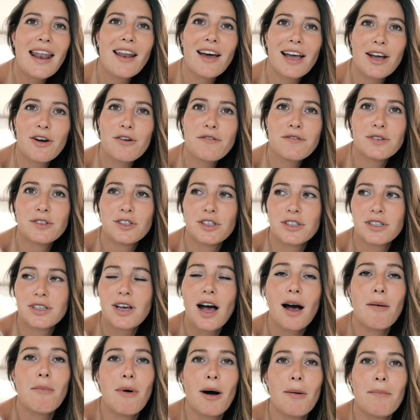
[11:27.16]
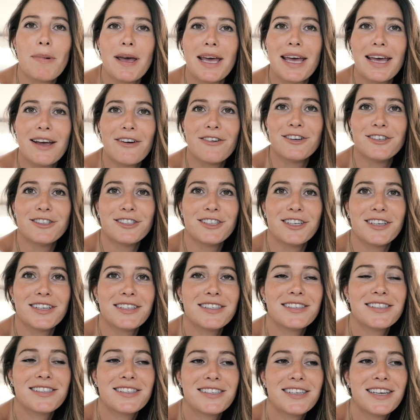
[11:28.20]
and I often just come up here and
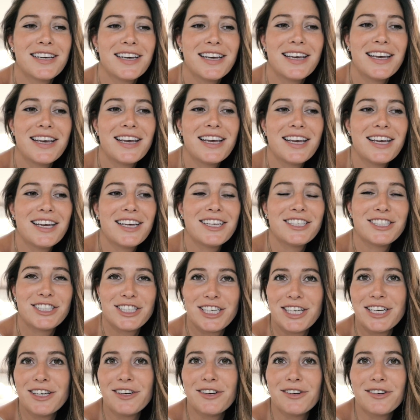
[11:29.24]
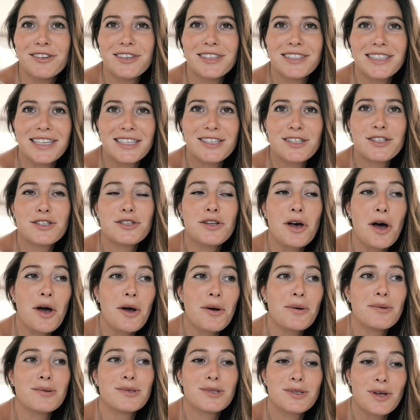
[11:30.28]
just chill because it's
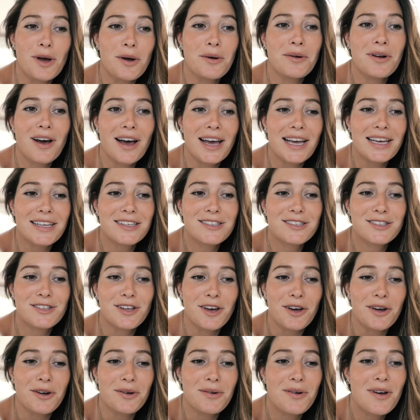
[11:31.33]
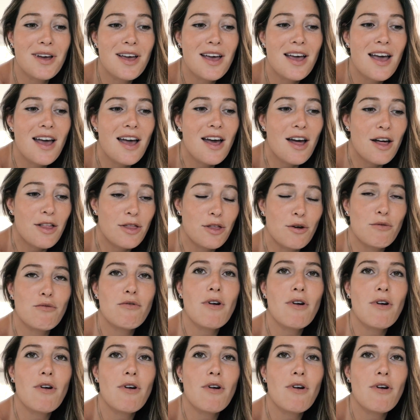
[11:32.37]
so nice. So the